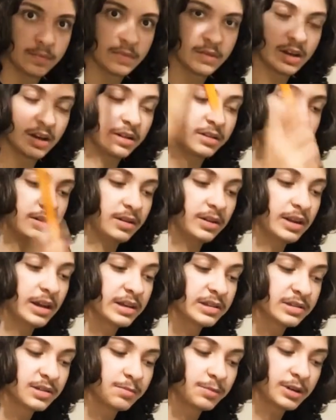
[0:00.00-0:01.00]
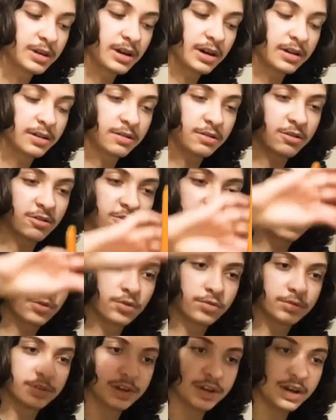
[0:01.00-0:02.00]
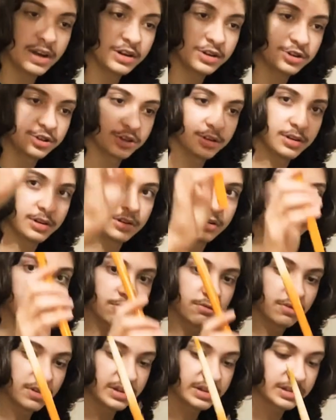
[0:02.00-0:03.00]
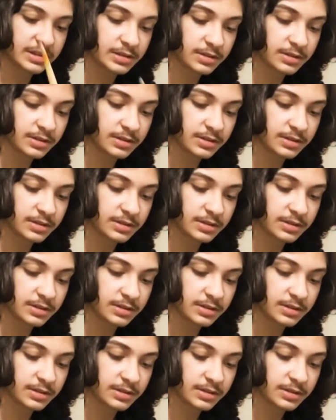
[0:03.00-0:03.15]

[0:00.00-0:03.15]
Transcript: And it has to be kind of a rotation in your wrist.